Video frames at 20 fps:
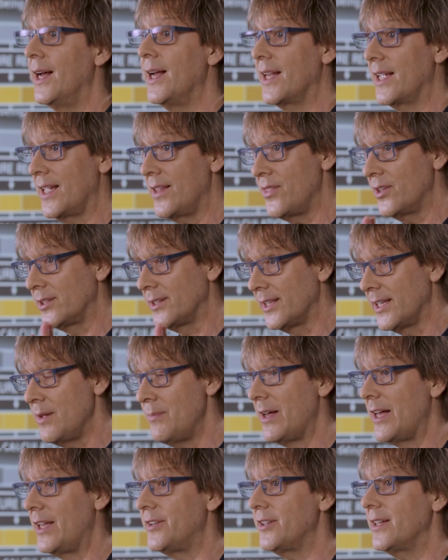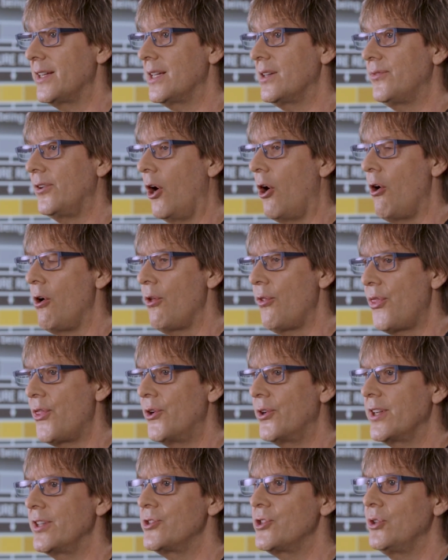In the limit, if all
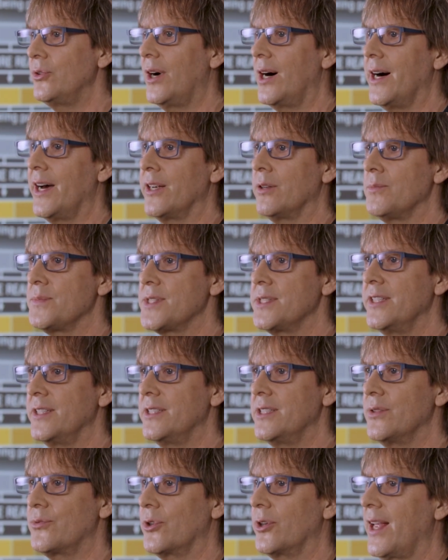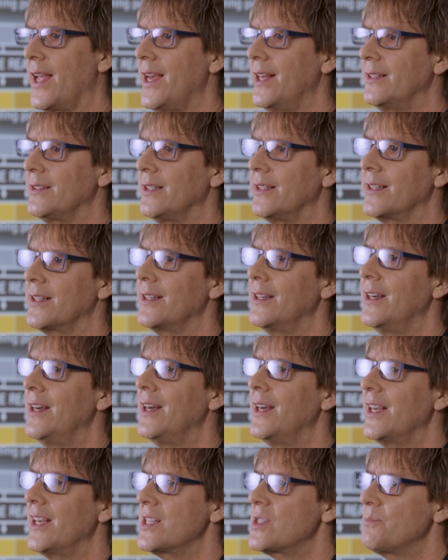32 items need different handling,
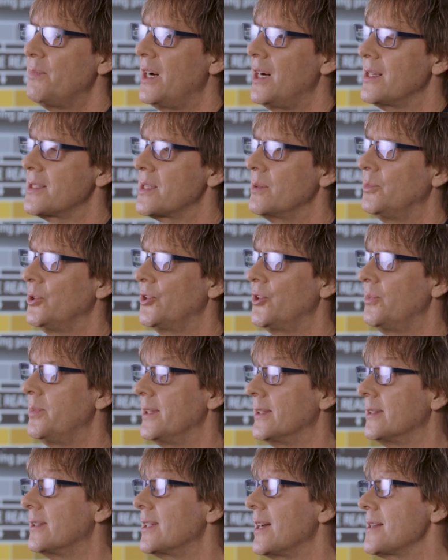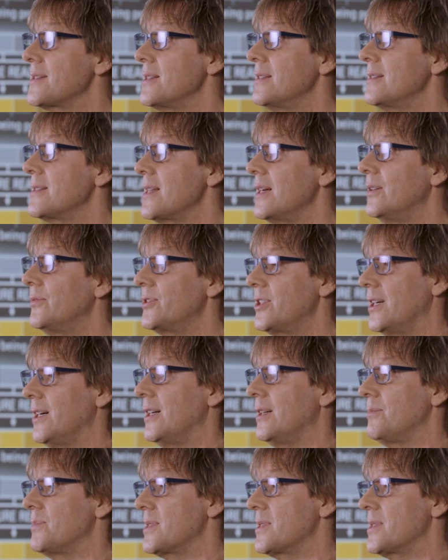it's possible to be dozens of times